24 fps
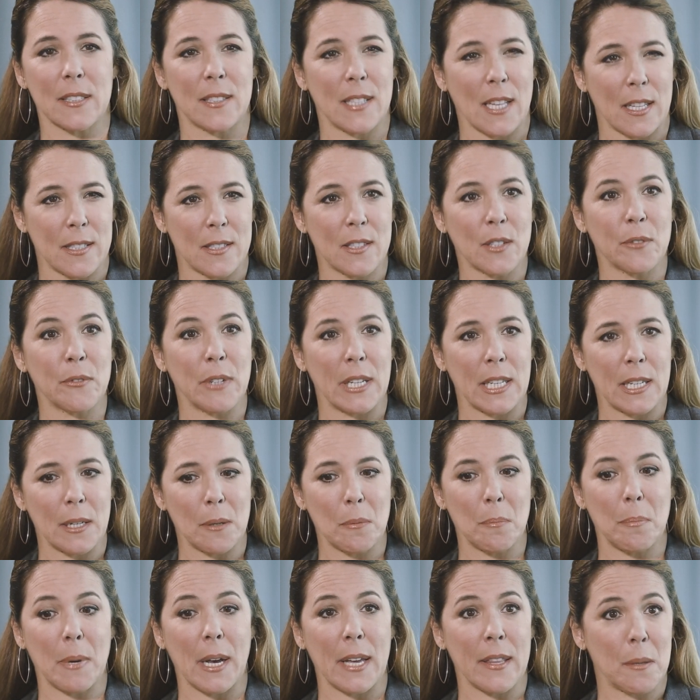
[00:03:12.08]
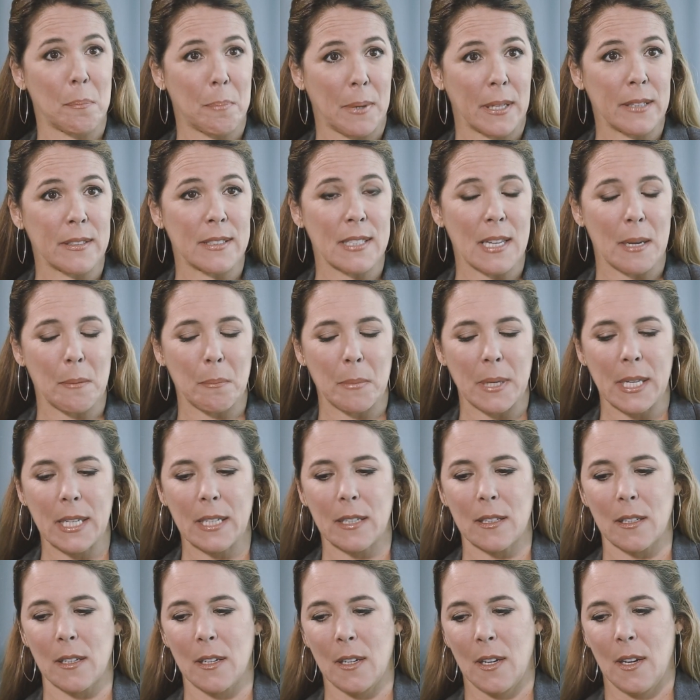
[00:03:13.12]
exacerbated by the
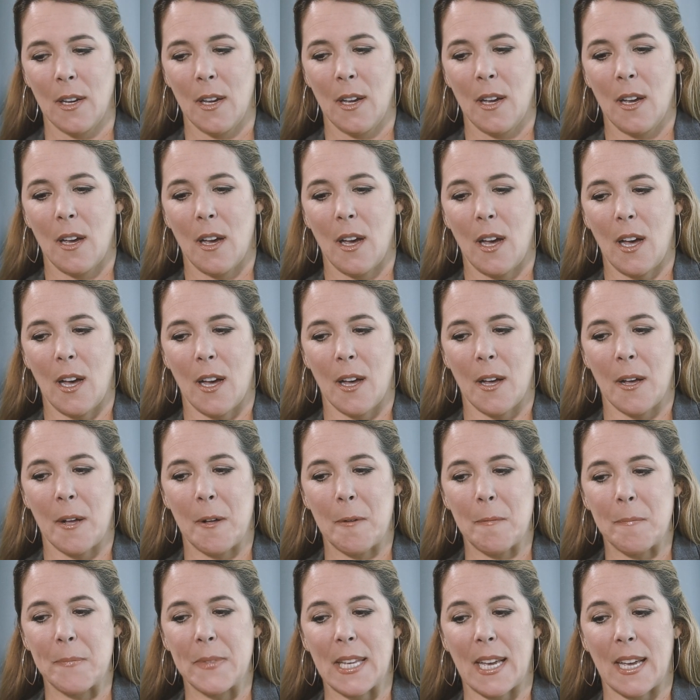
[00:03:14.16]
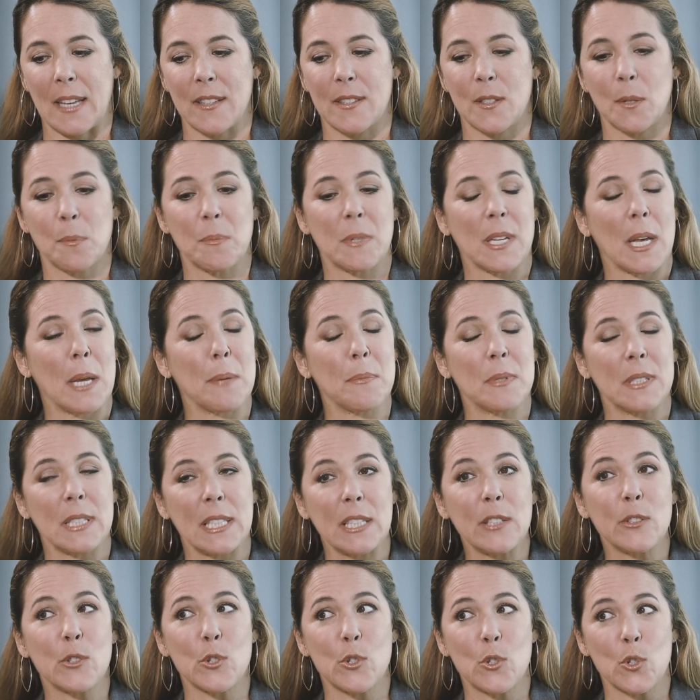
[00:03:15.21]
pandemic, that sometimes
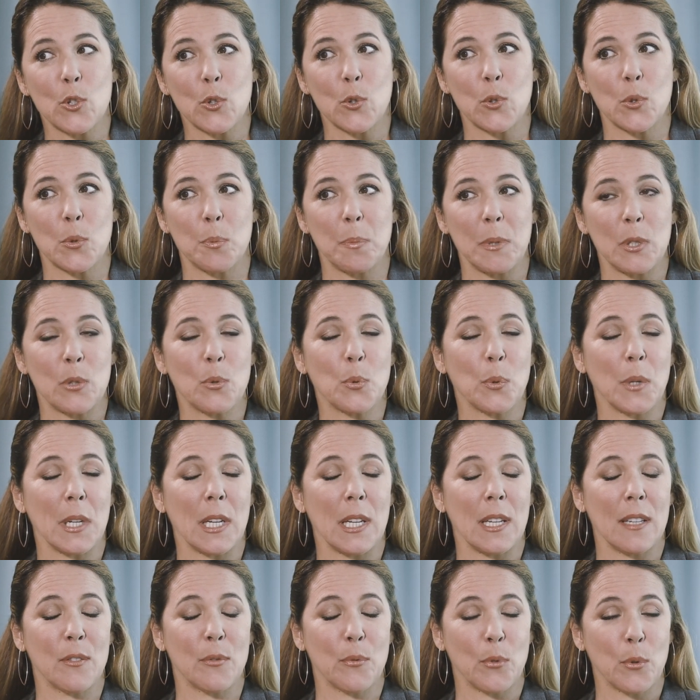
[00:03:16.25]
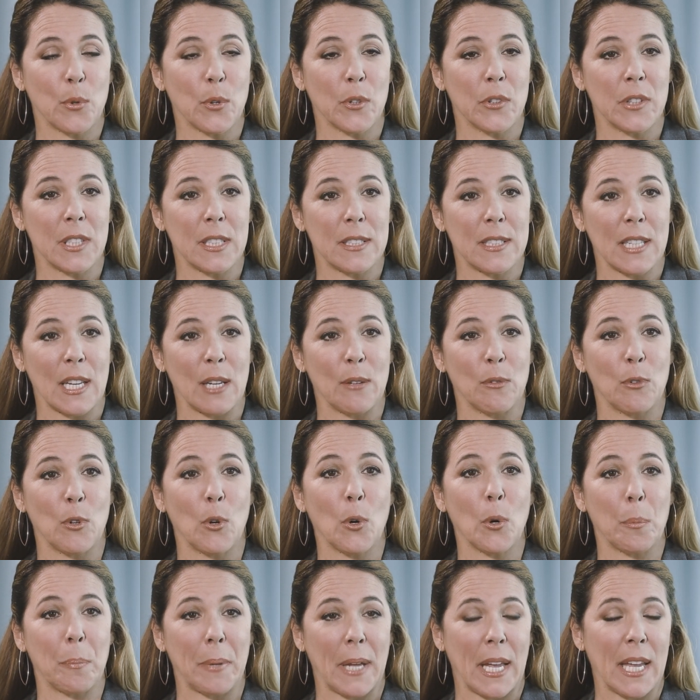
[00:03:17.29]
need to choose between food on the table
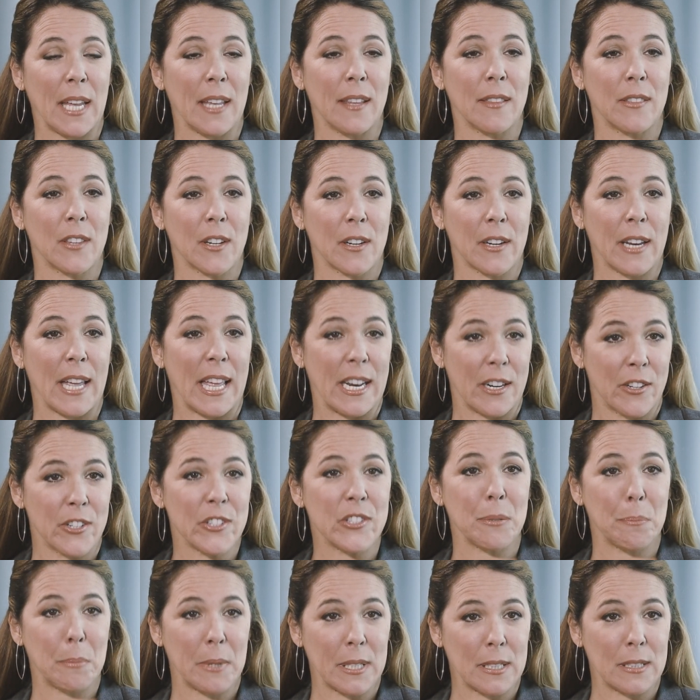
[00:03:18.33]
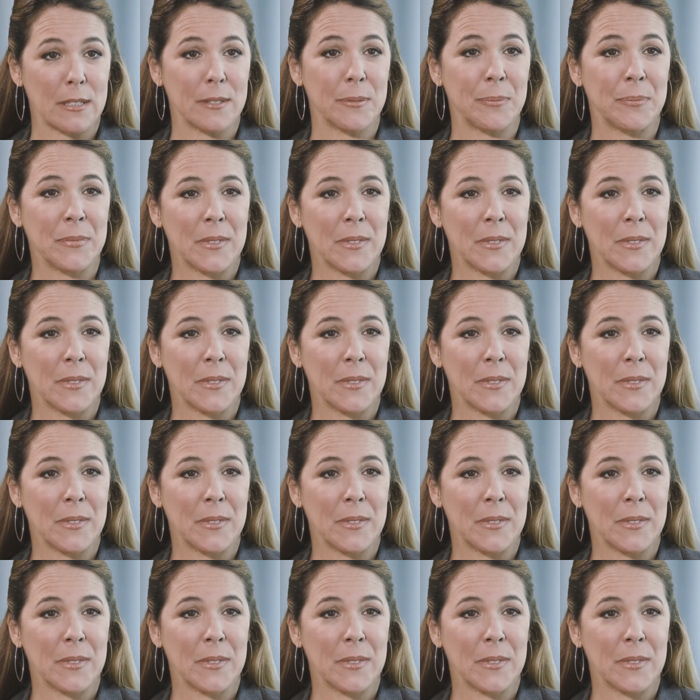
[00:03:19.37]
or paying their energy bill.